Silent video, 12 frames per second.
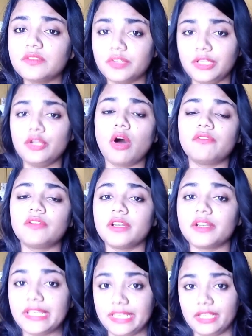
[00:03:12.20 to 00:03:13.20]
three of her
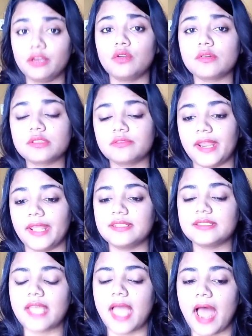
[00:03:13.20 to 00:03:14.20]
really close
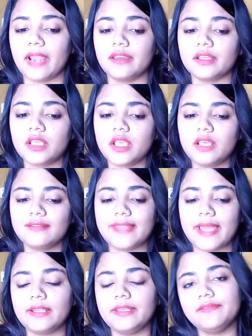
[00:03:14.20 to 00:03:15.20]
friends, and
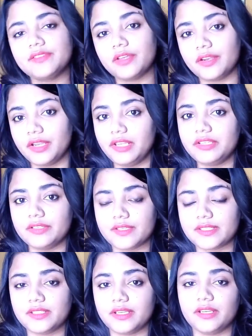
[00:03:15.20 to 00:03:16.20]
that leaves her really
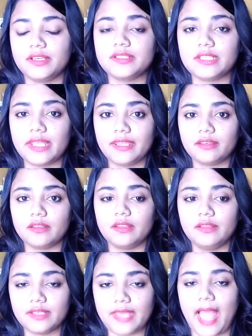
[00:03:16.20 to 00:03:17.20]
devastated. It's like
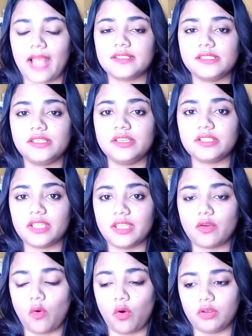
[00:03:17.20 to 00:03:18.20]
in the accident,
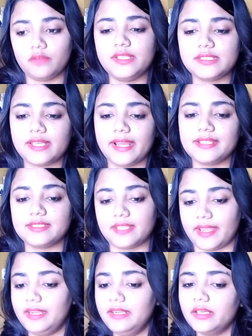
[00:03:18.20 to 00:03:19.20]
all of these guys
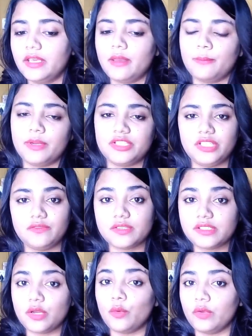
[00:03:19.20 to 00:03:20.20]
died, but she
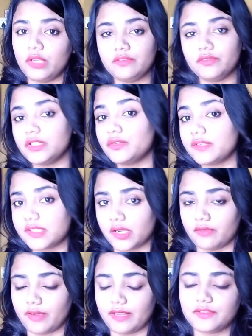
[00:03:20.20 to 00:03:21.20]
was the only one who
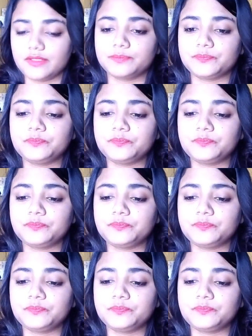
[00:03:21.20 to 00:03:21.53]
survived.